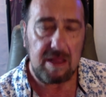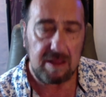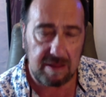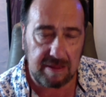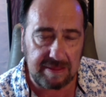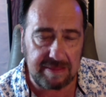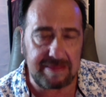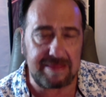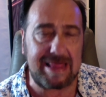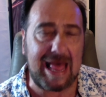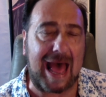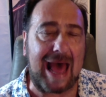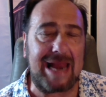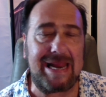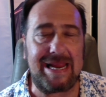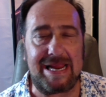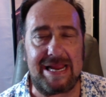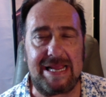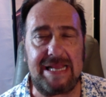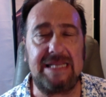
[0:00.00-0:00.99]
That
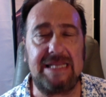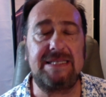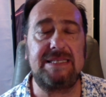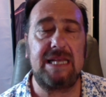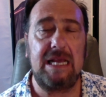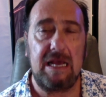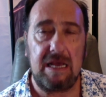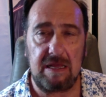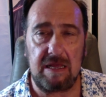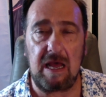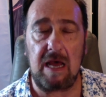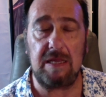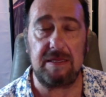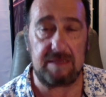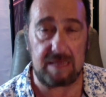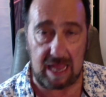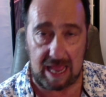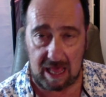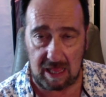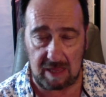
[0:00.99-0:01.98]
is an
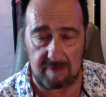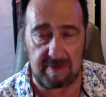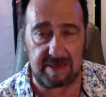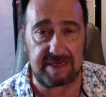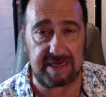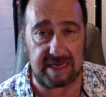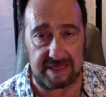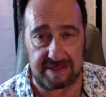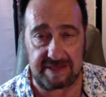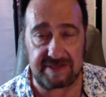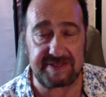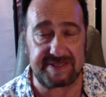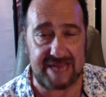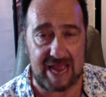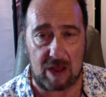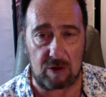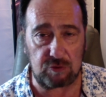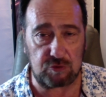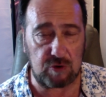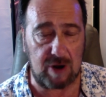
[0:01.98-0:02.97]
element in the
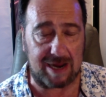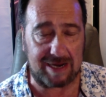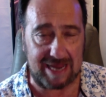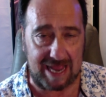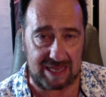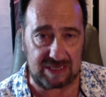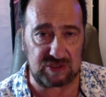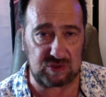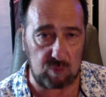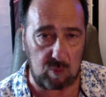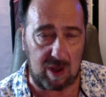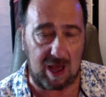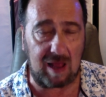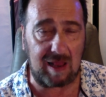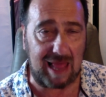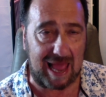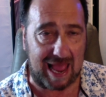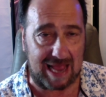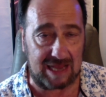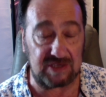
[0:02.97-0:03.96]
soundtrack, as well
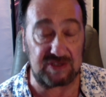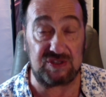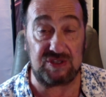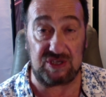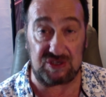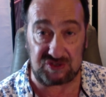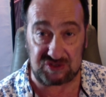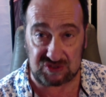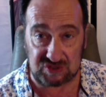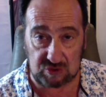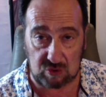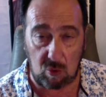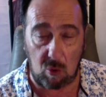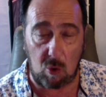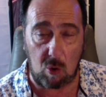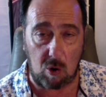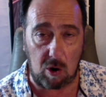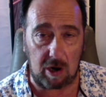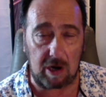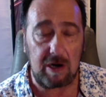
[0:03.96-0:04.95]
as the
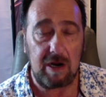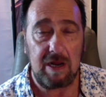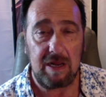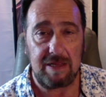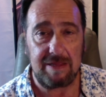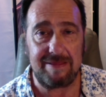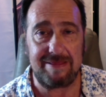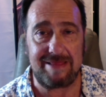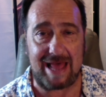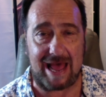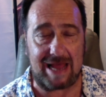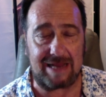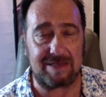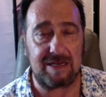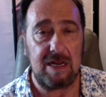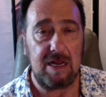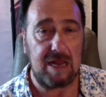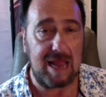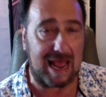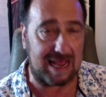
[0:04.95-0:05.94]
score that
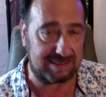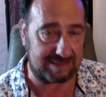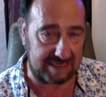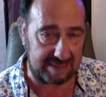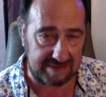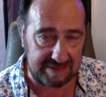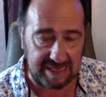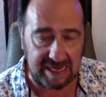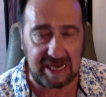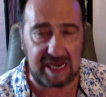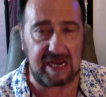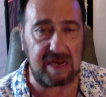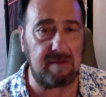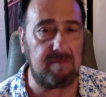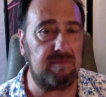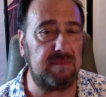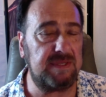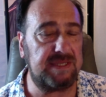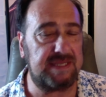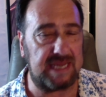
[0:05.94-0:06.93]
has the
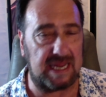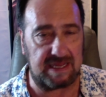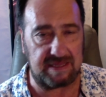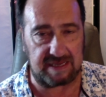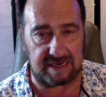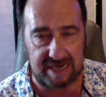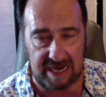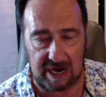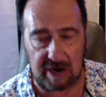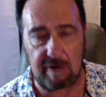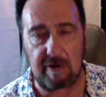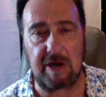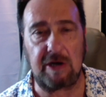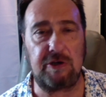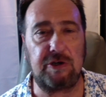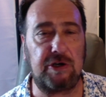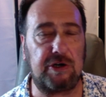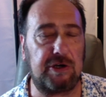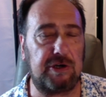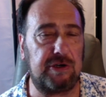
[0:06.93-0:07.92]
themes and the
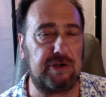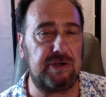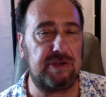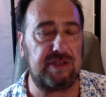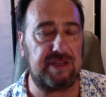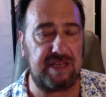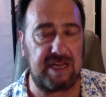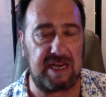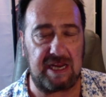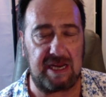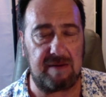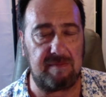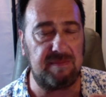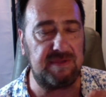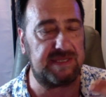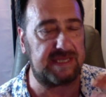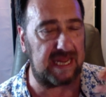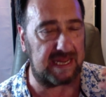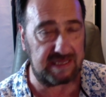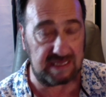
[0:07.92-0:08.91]
character
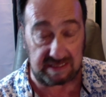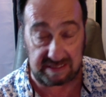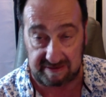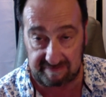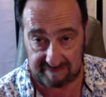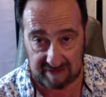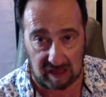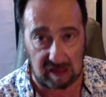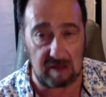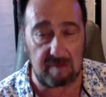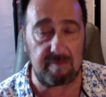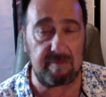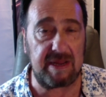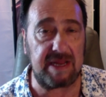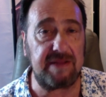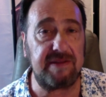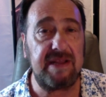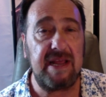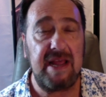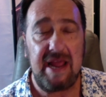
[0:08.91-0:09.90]
themes and the
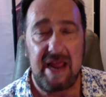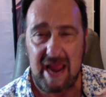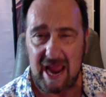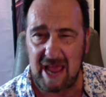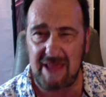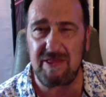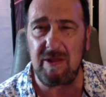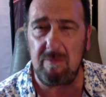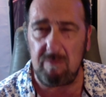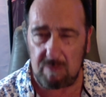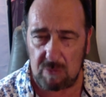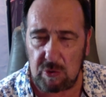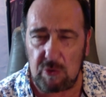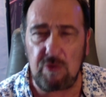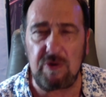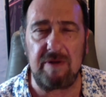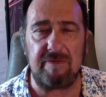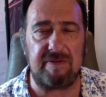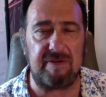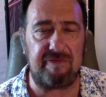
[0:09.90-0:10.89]
development and the
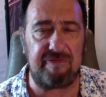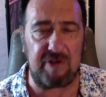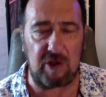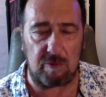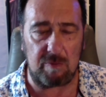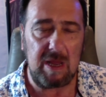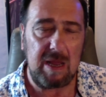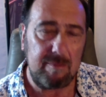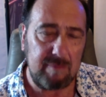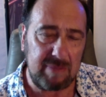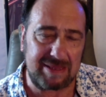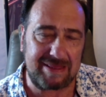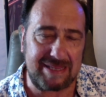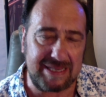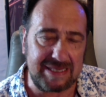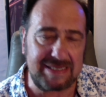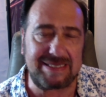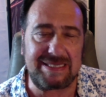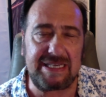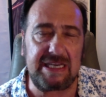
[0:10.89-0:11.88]
mood of the film. But
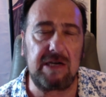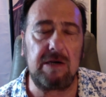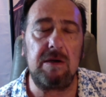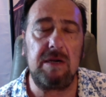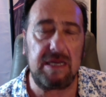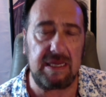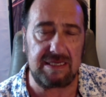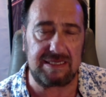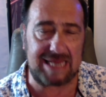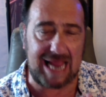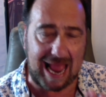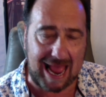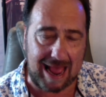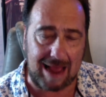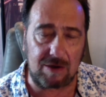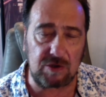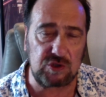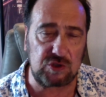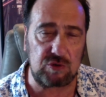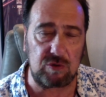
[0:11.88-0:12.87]
this here is
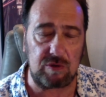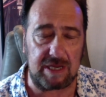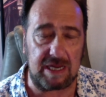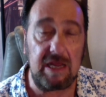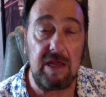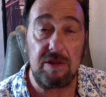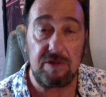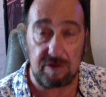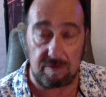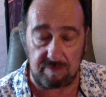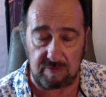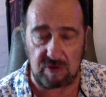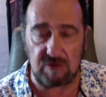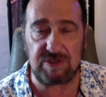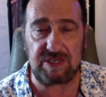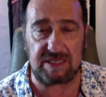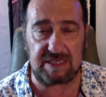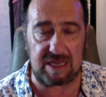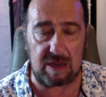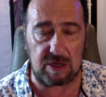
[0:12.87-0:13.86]
actually the
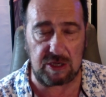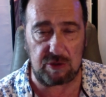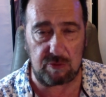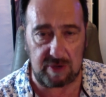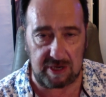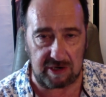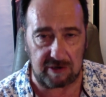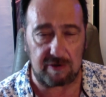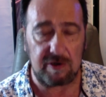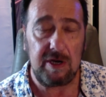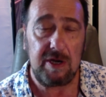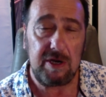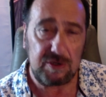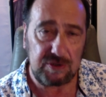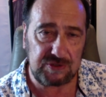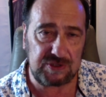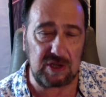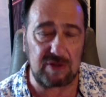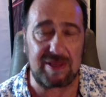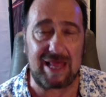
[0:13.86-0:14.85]
music that you hear.
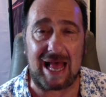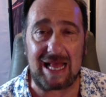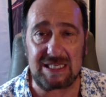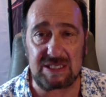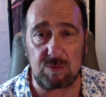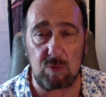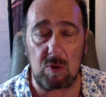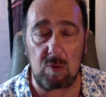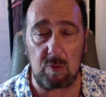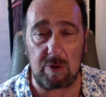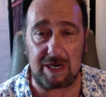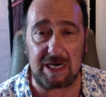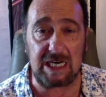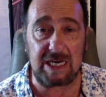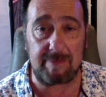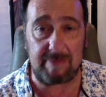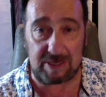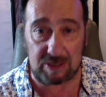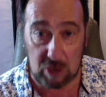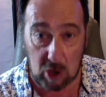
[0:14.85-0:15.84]
So that's what we're going to
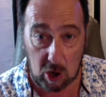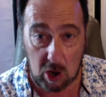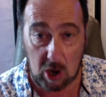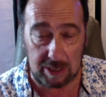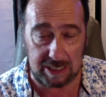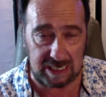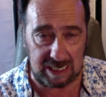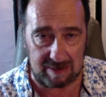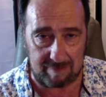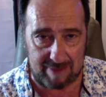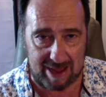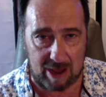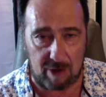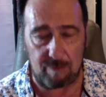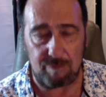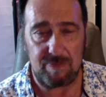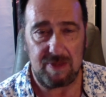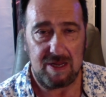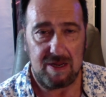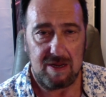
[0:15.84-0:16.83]
be talking about.
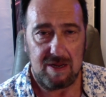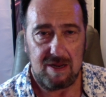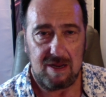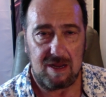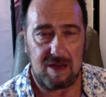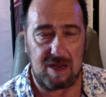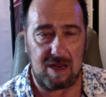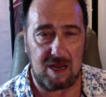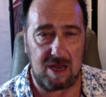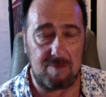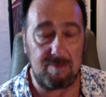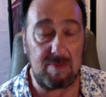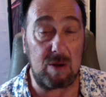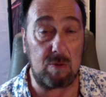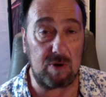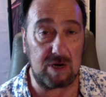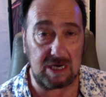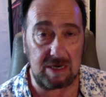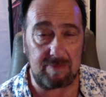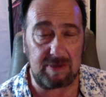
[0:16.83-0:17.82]
And we're
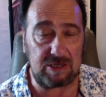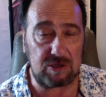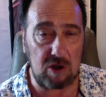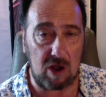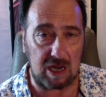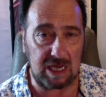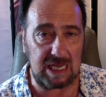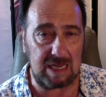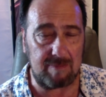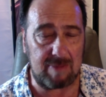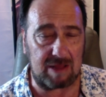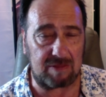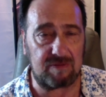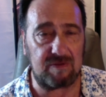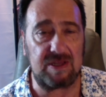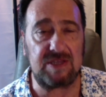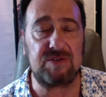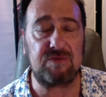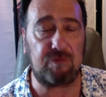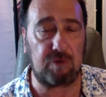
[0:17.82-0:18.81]
going to be talking about
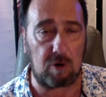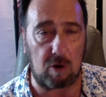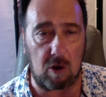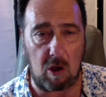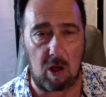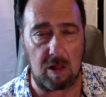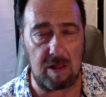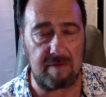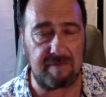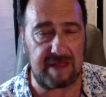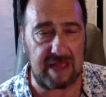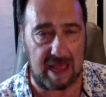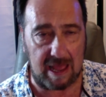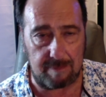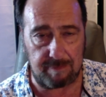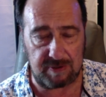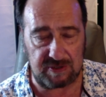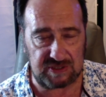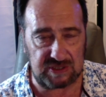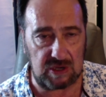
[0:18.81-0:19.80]
this for all of the
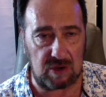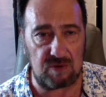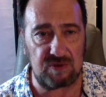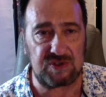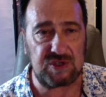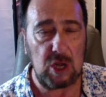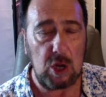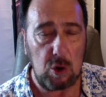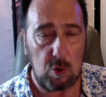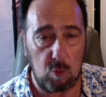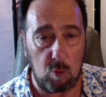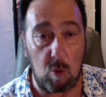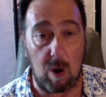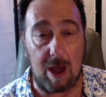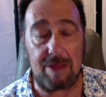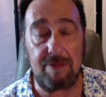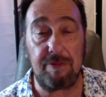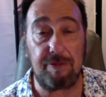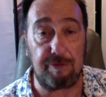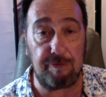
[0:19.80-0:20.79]
episodes
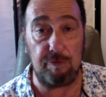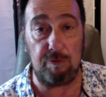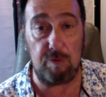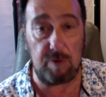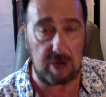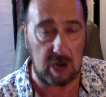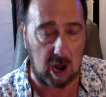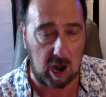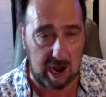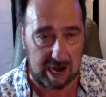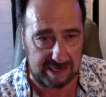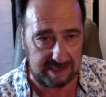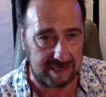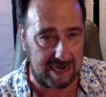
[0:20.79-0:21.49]
1 through 9.